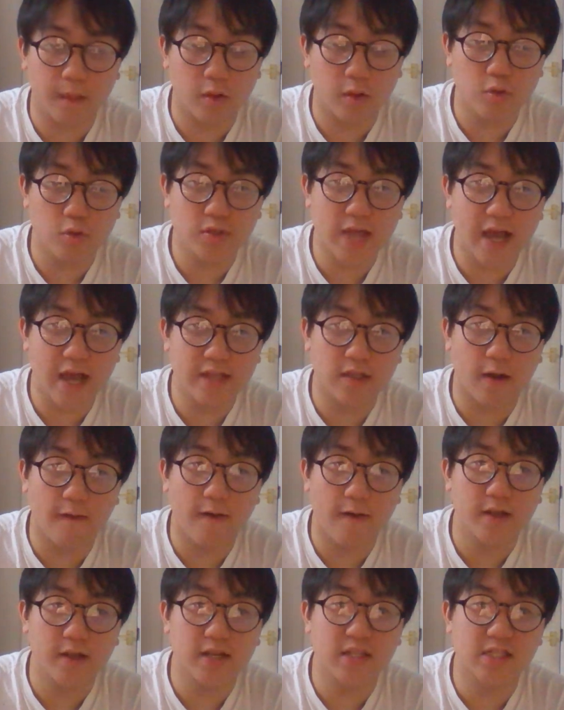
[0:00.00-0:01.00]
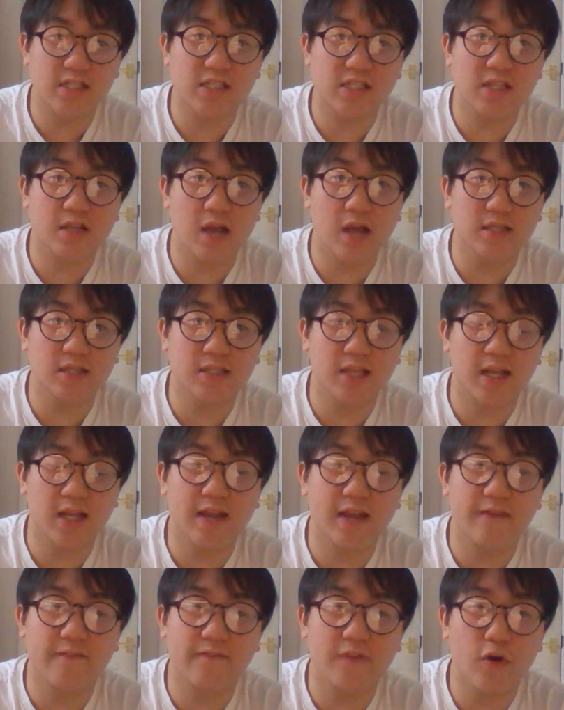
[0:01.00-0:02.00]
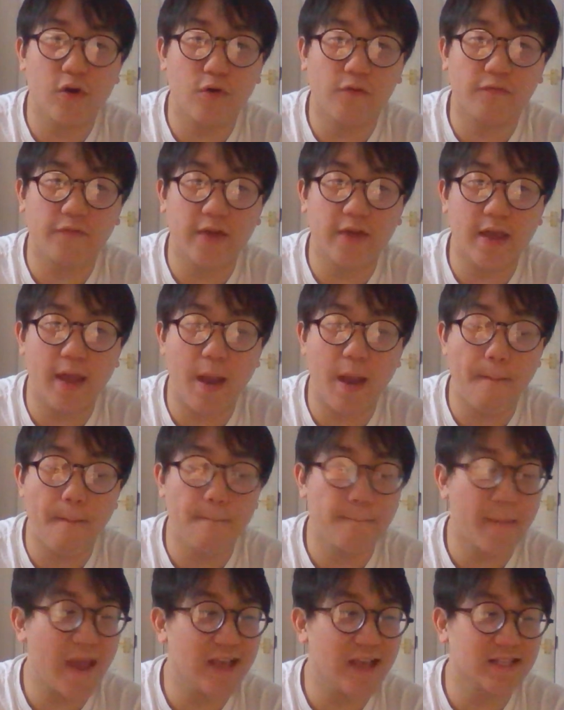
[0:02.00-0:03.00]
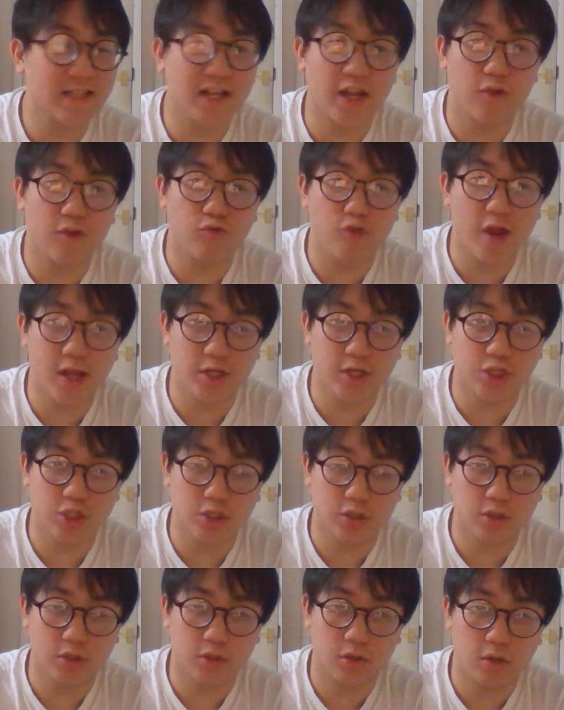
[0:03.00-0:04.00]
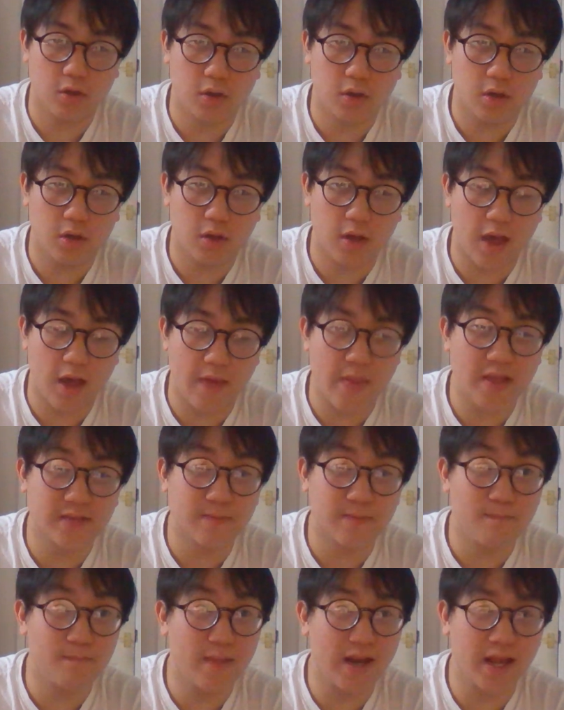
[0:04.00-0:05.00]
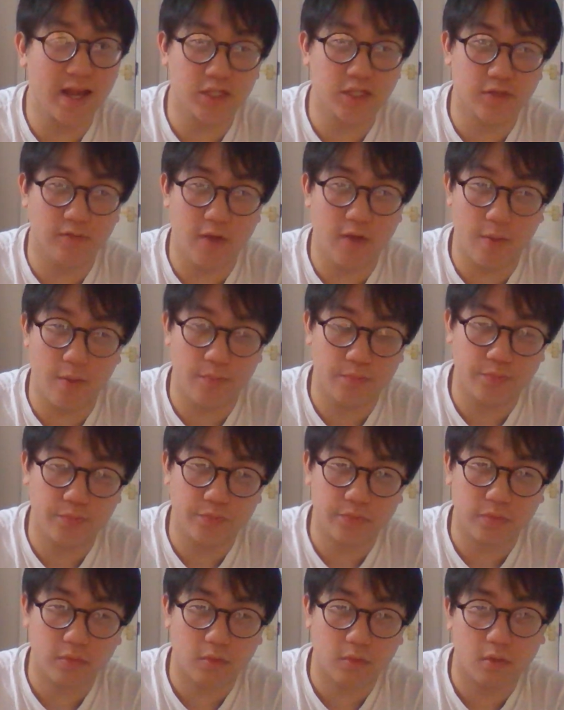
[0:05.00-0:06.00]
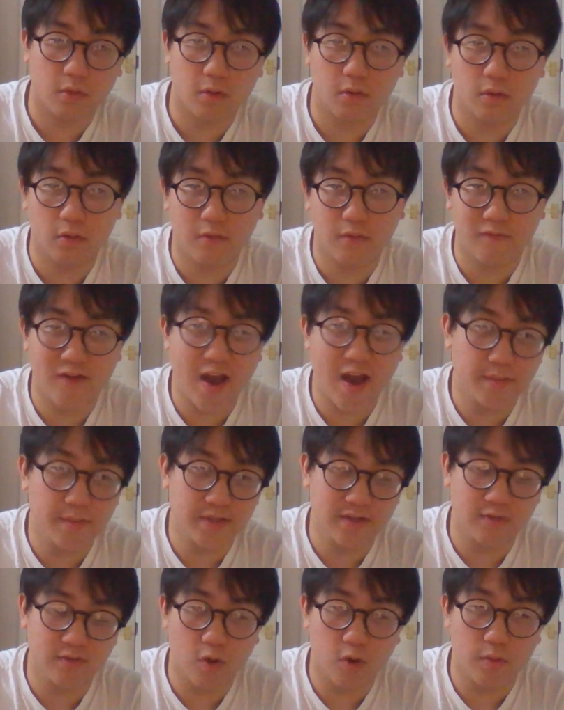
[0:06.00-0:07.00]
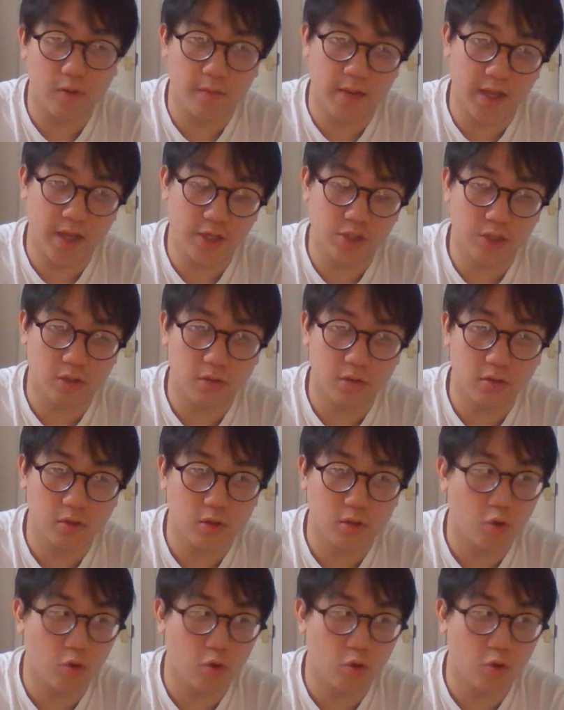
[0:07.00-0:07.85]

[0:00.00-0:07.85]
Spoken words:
Those guys are disgustingly filthy, amazingly rich. And there's millions of them. 5% of the world population.